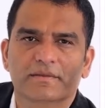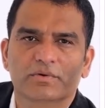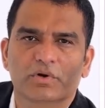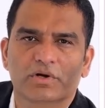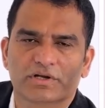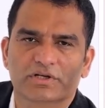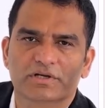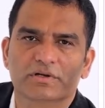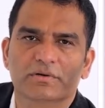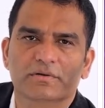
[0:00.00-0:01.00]
You'll
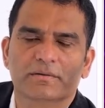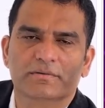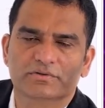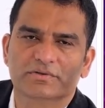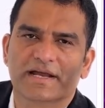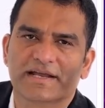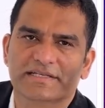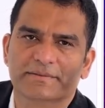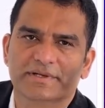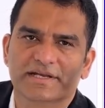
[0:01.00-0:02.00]
return to the
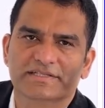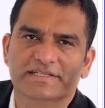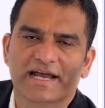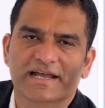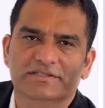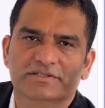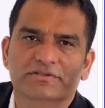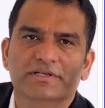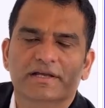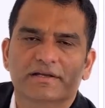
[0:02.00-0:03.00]
SAP Easy Access
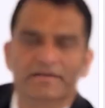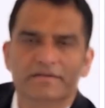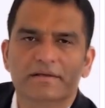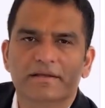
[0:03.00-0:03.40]
screen,